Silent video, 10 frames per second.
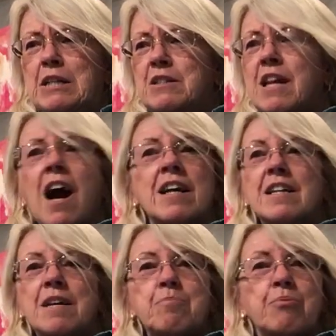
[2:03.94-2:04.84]
not
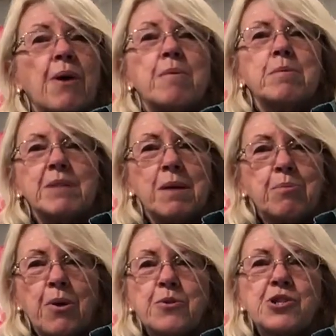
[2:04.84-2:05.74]
probably
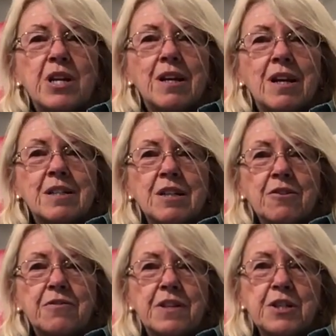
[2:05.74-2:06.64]
approaching a near
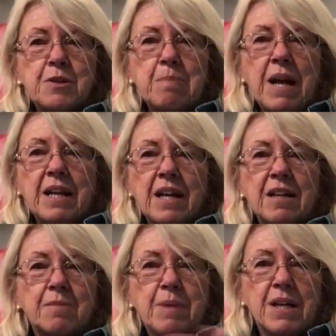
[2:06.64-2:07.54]
finished painting,
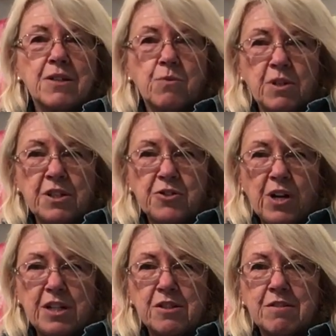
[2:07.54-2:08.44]
because we're going to try
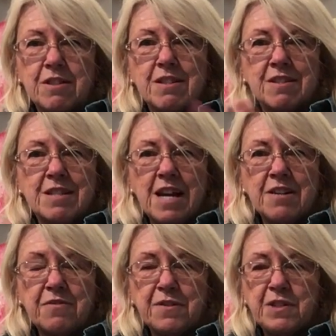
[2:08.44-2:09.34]
to do this in 10
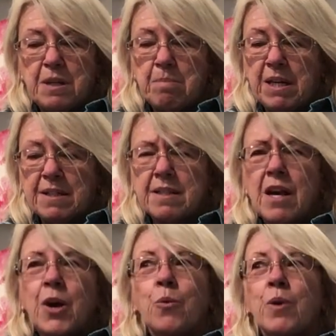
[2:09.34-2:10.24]
to 15 minutes.
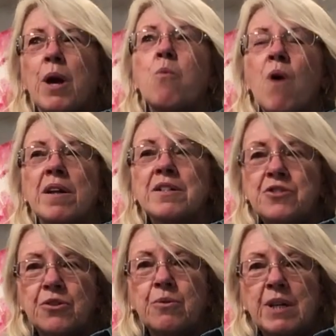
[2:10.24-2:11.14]
What I want to
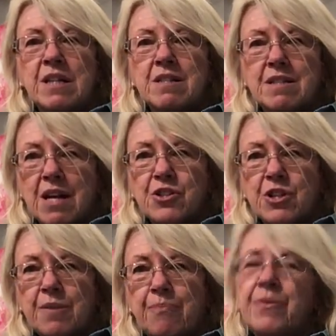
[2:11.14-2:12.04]
do each
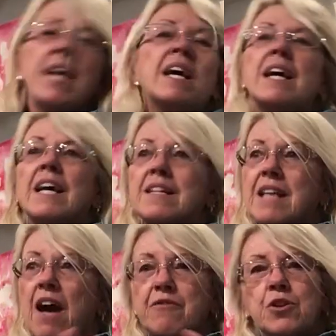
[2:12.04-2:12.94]
session is
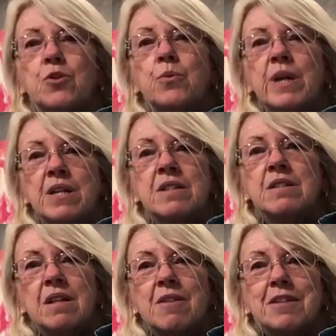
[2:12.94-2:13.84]
have you,
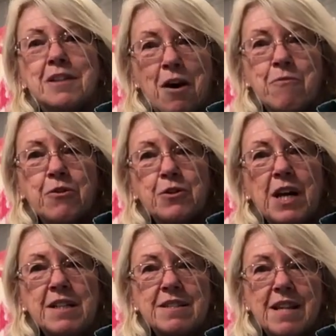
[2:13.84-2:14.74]
in the comfort
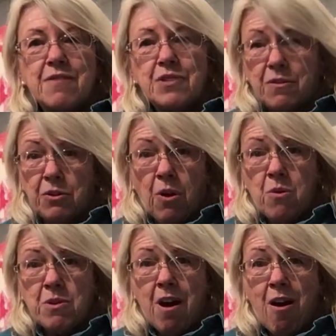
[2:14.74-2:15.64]
and safety of your
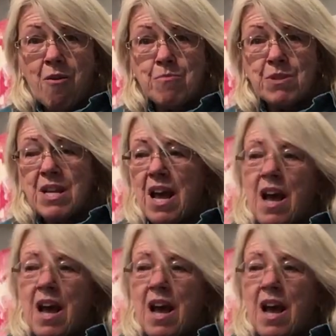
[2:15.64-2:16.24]
own homes,